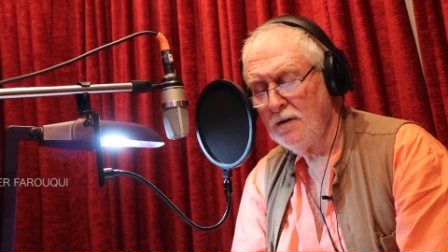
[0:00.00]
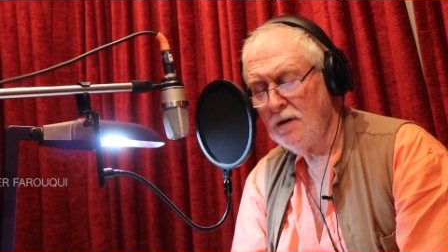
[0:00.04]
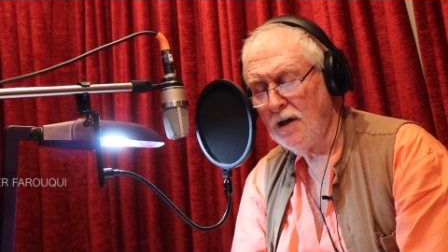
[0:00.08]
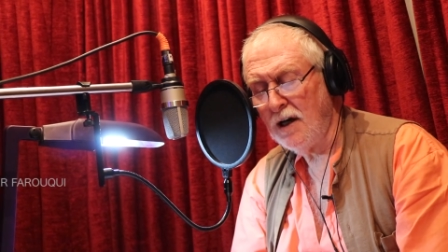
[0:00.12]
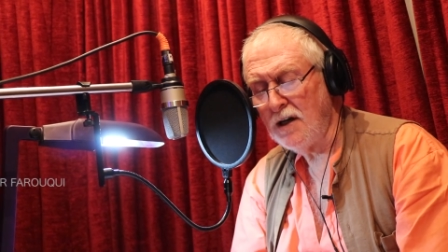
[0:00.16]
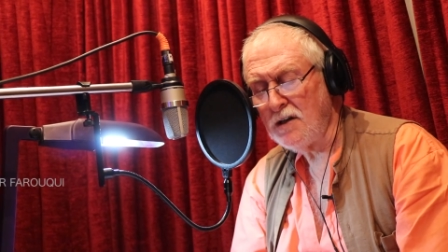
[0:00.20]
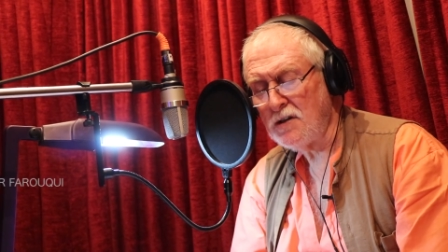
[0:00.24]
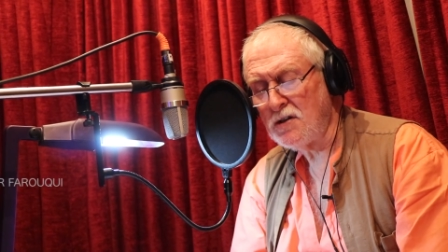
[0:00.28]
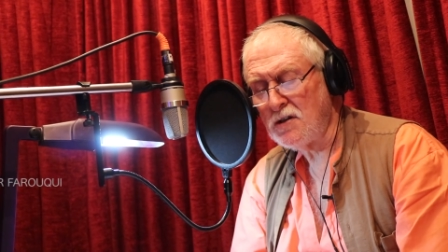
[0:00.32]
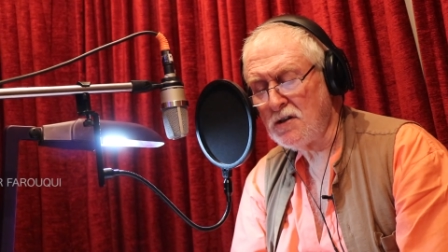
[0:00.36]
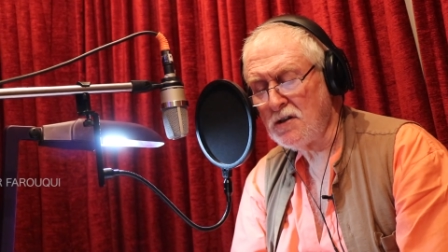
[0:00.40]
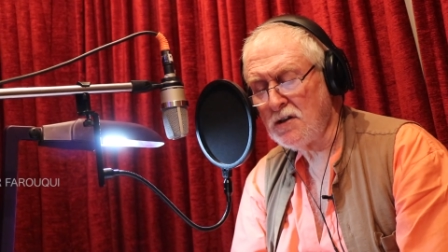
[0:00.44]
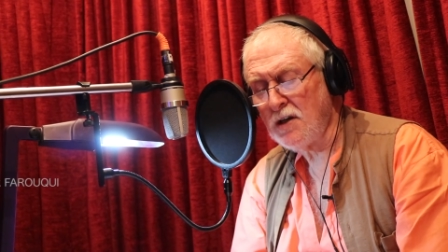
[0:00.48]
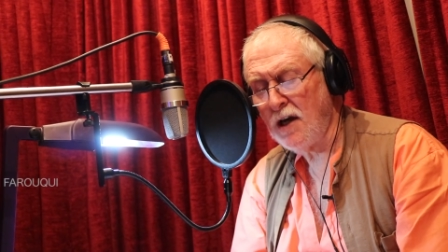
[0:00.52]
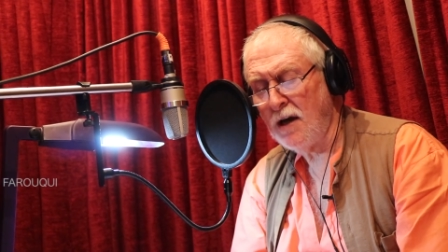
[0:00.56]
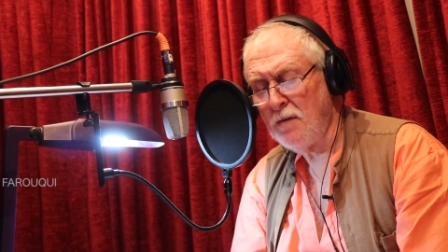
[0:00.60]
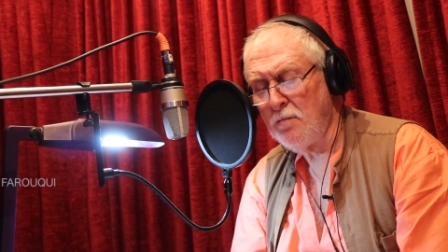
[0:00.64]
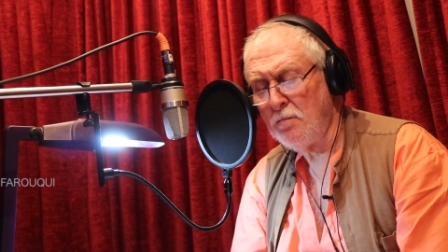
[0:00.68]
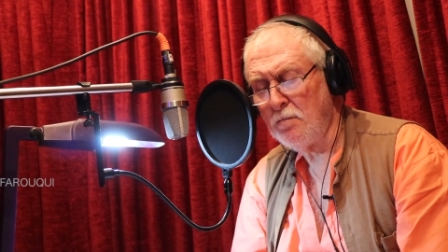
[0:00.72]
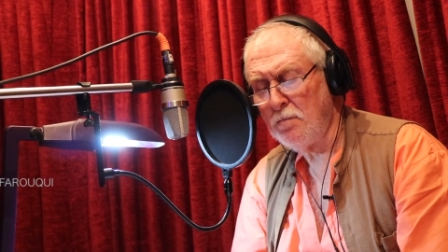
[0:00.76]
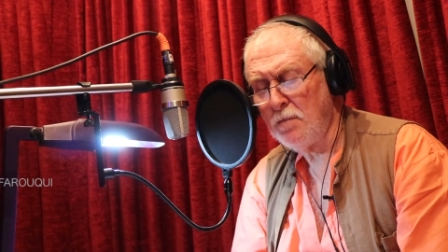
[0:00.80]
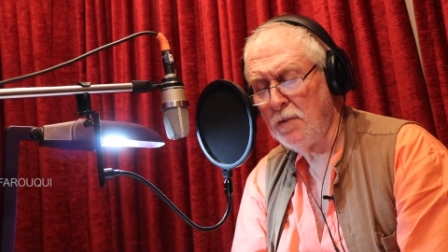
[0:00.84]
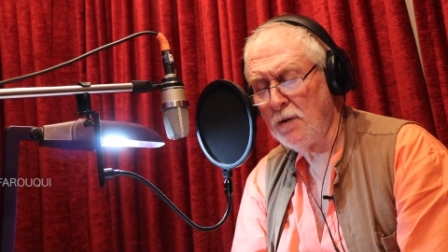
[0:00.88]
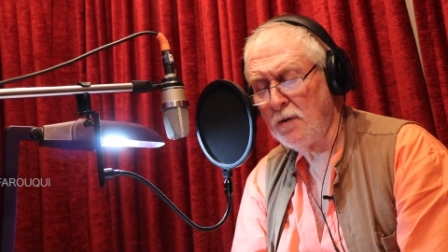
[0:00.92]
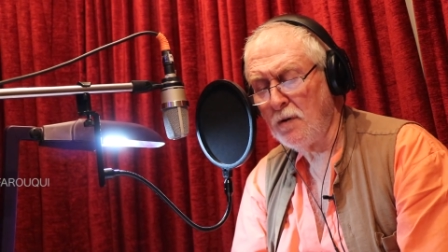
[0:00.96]
I
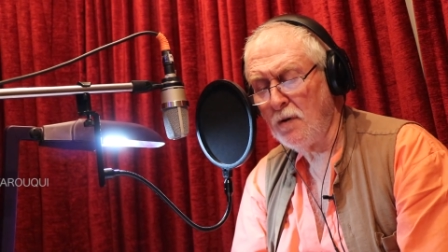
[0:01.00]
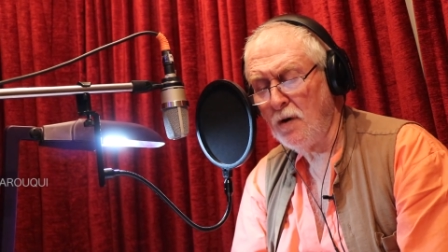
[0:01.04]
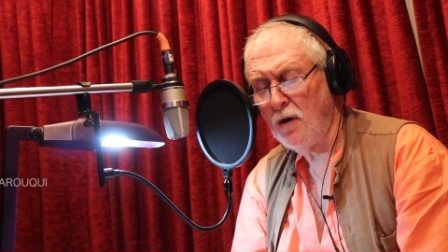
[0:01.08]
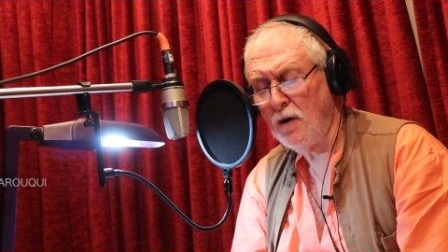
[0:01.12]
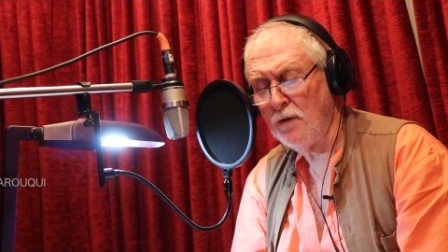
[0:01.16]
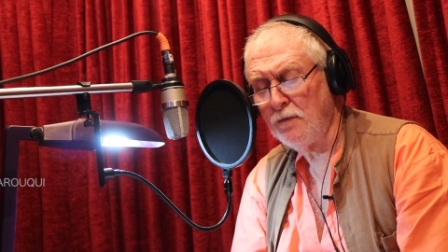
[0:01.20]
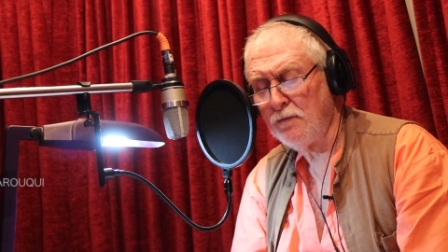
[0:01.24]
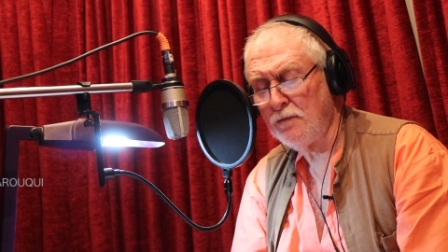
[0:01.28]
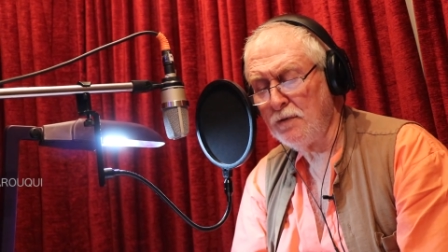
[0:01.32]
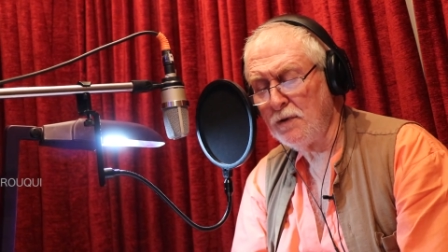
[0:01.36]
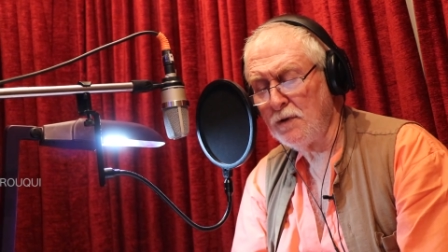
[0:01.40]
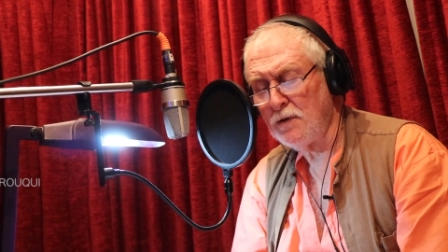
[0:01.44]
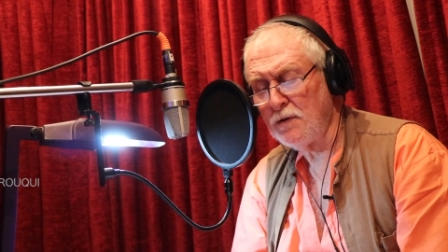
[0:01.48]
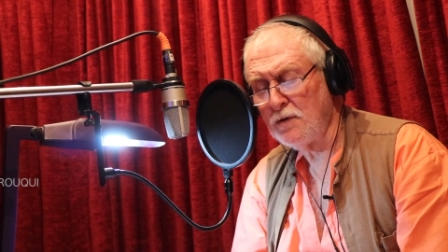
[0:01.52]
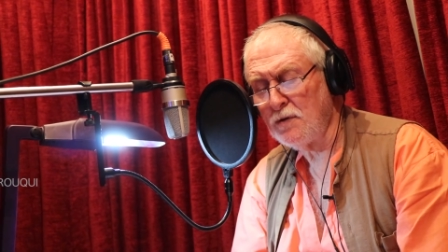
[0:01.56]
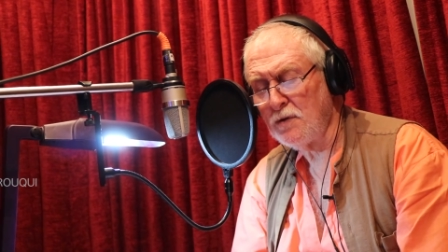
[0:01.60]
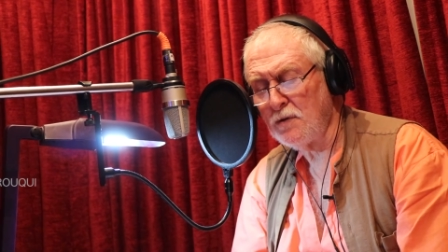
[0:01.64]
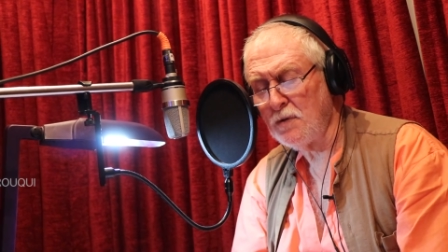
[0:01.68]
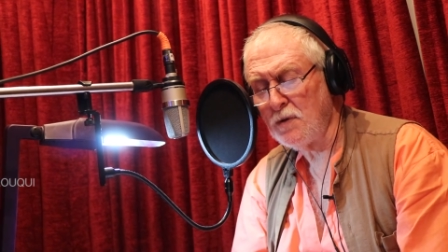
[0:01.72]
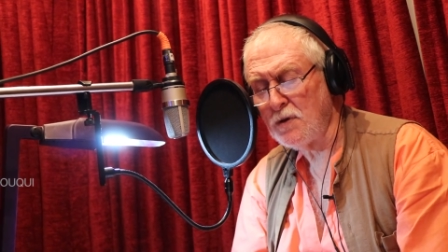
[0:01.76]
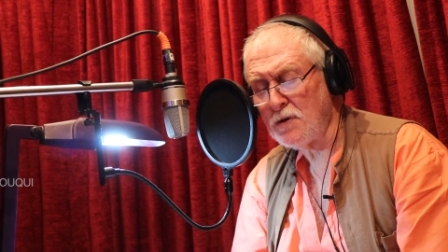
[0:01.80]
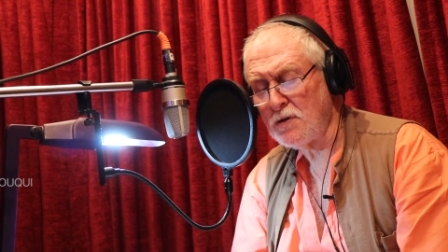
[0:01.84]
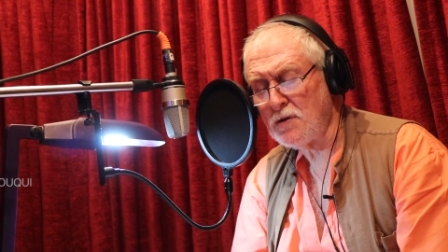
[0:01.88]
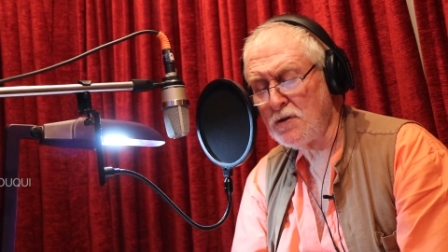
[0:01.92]
scamper off into a